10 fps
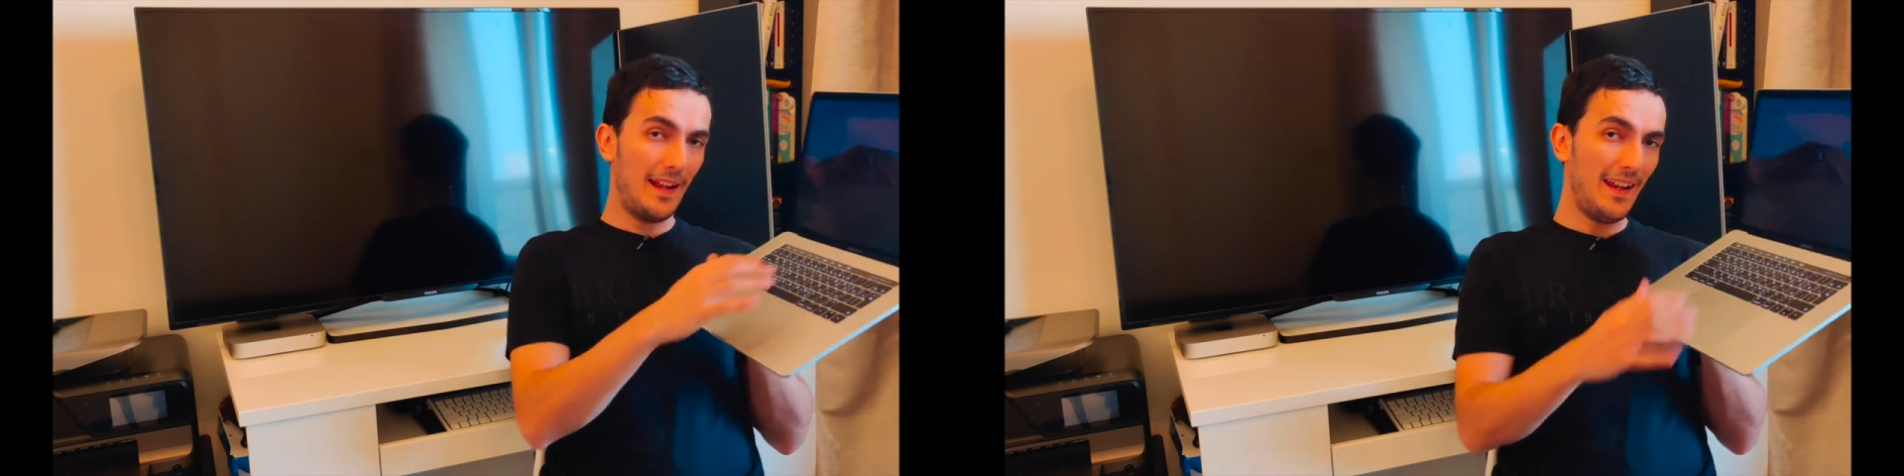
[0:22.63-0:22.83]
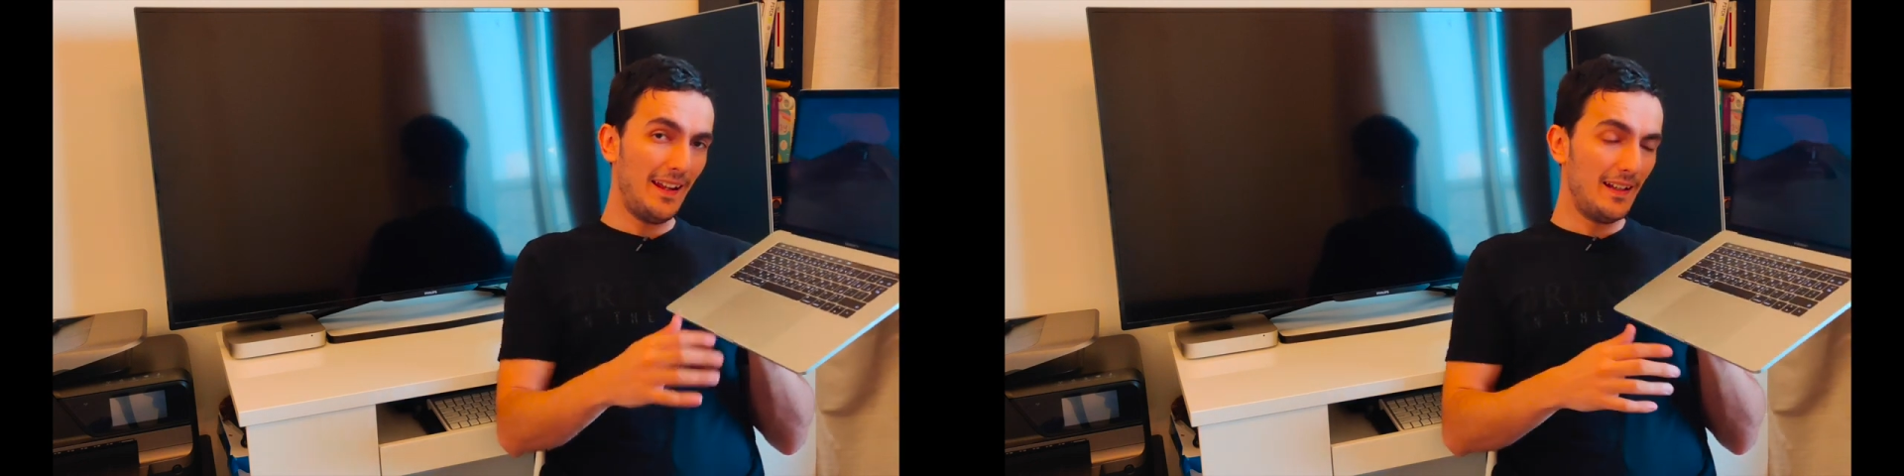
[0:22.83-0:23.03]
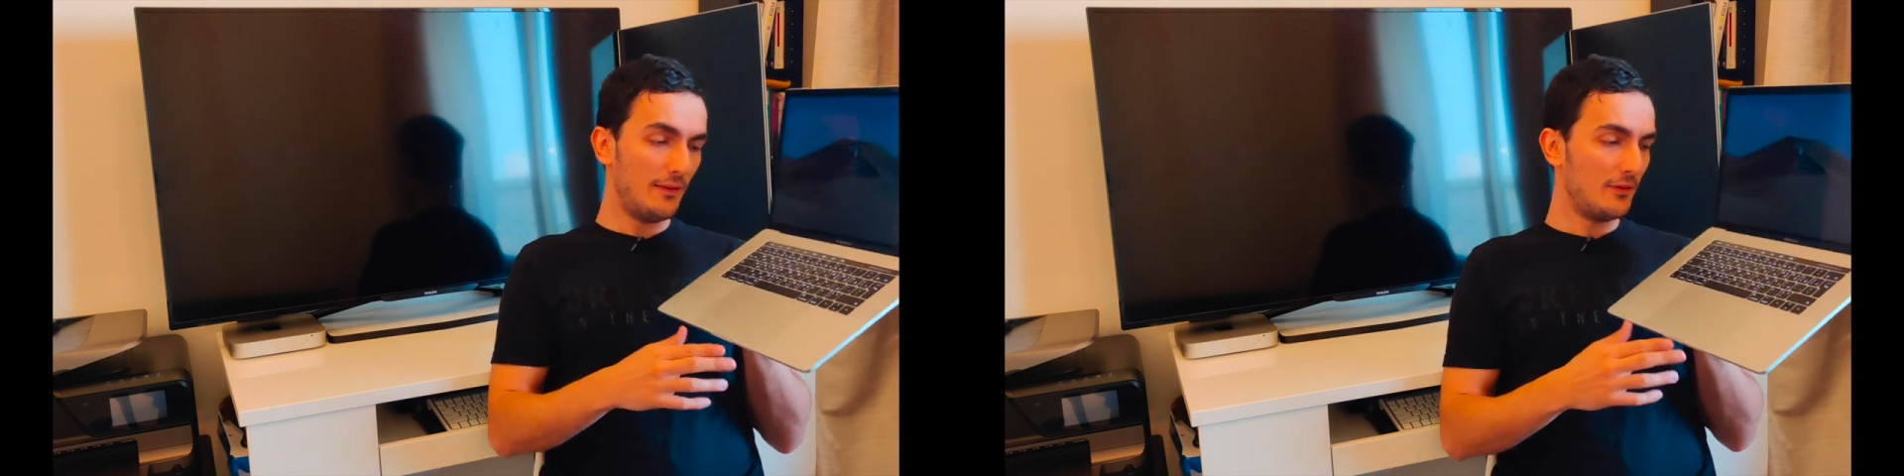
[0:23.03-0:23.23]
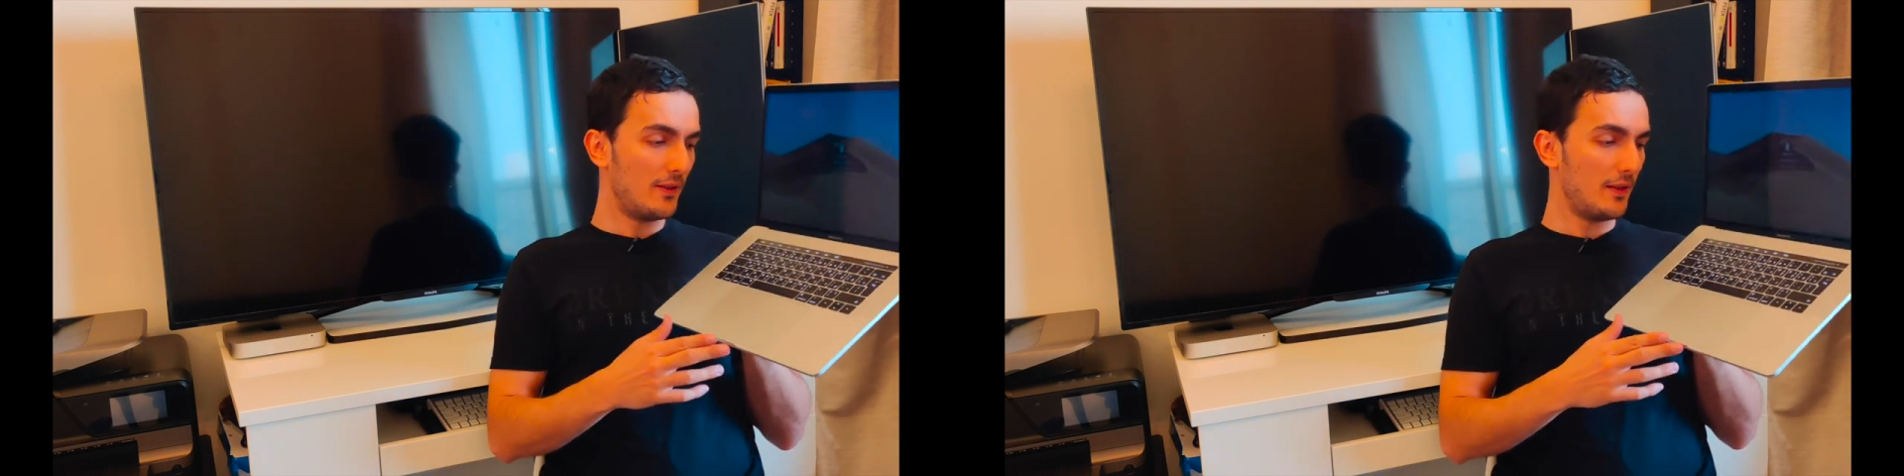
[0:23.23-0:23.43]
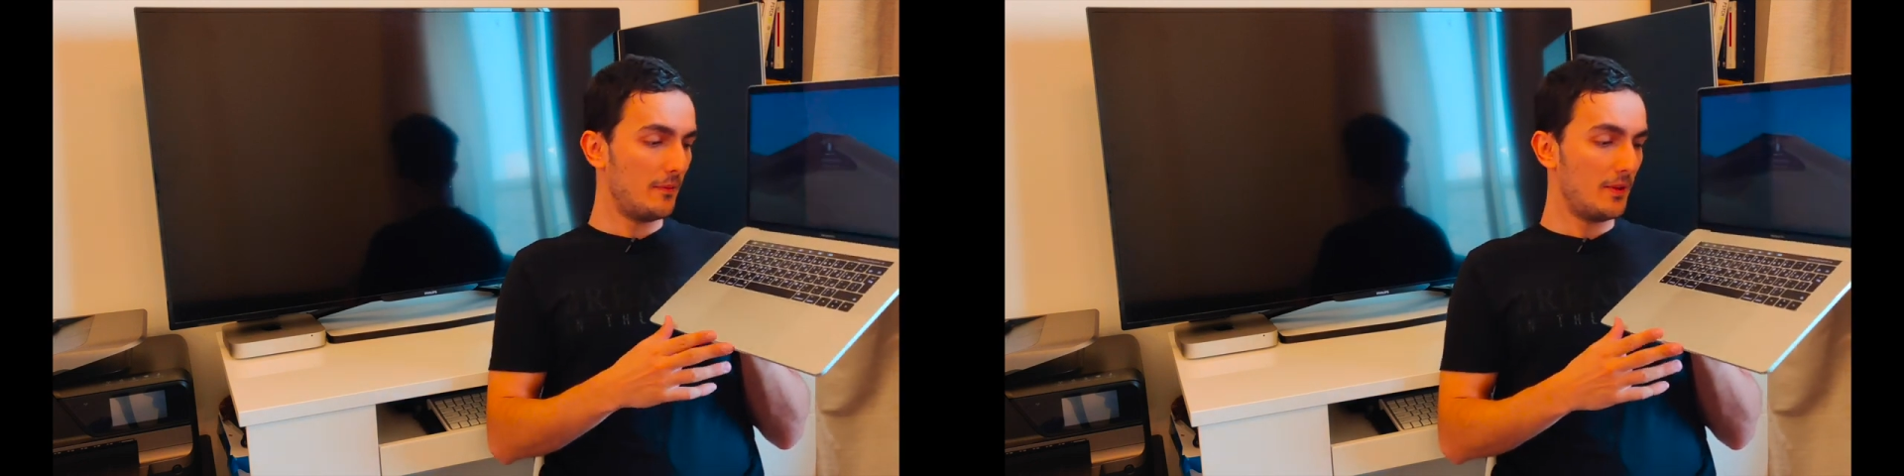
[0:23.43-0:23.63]
and after
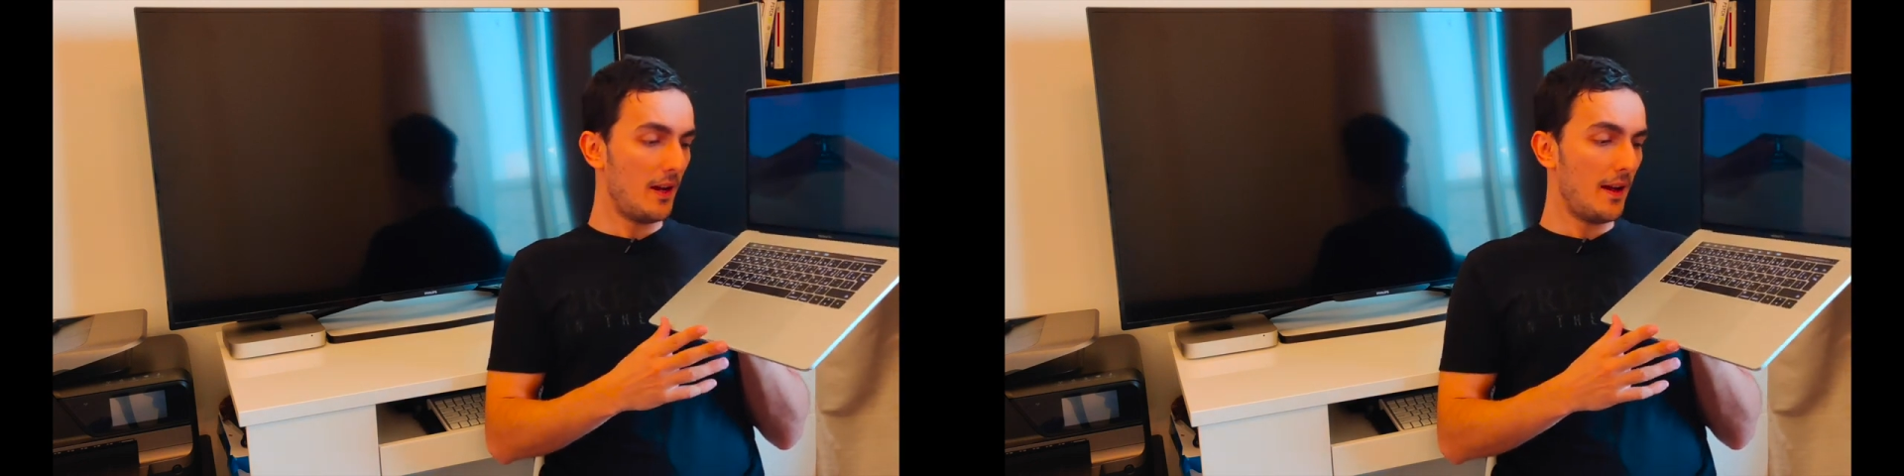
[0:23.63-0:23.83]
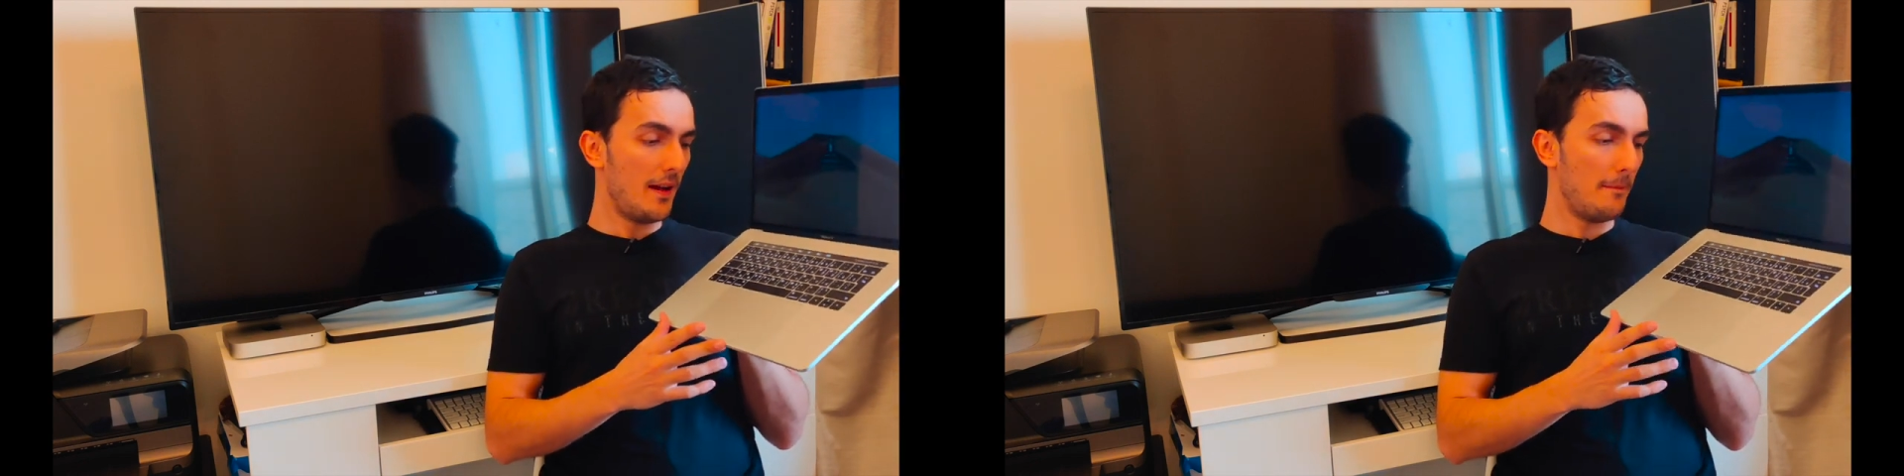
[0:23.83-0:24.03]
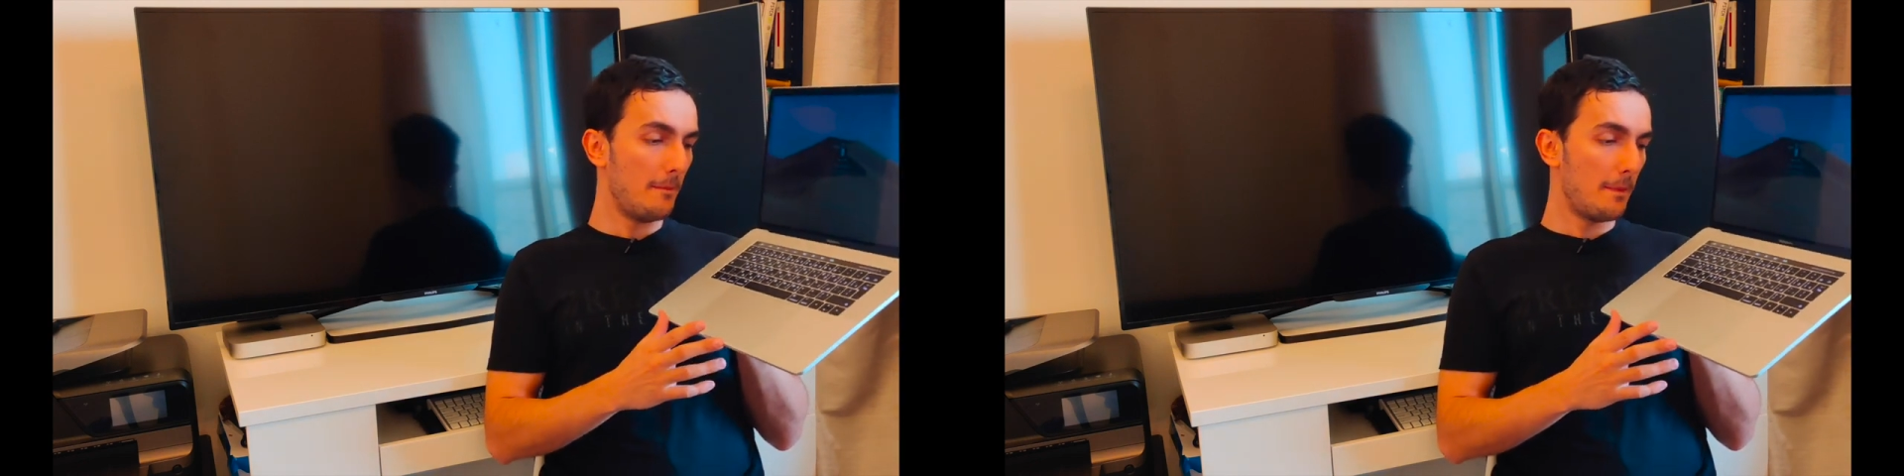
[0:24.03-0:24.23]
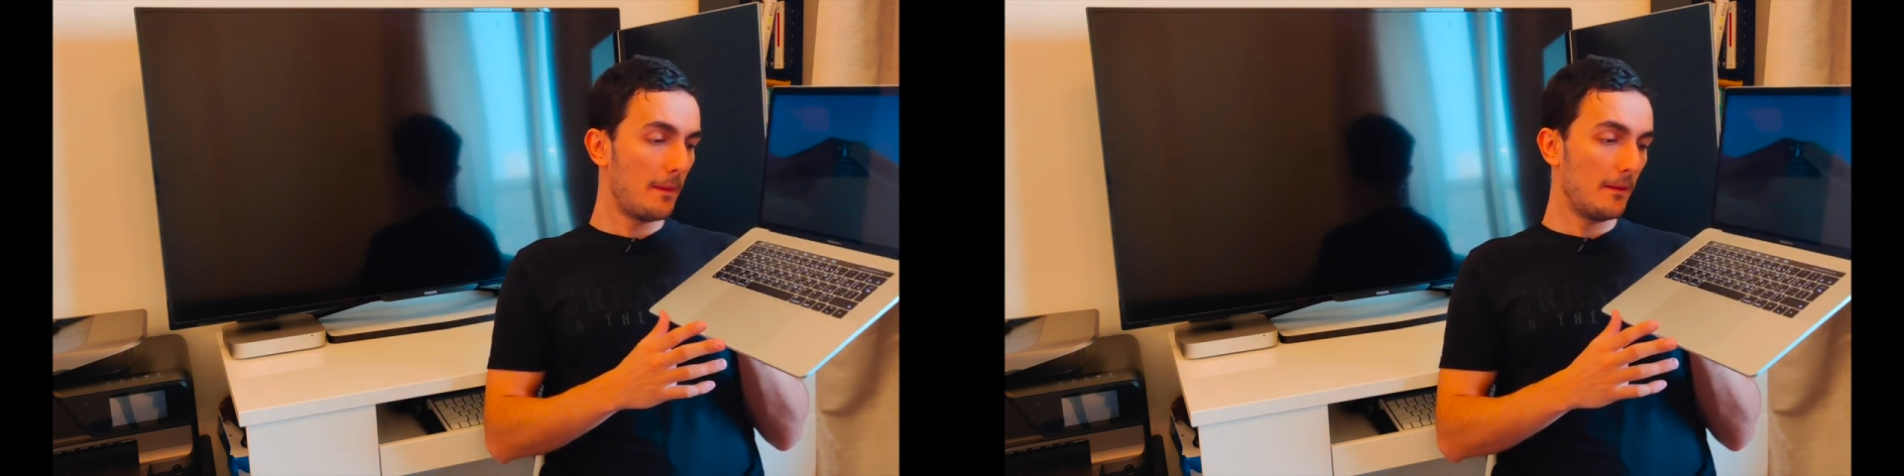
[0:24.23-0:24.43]
some time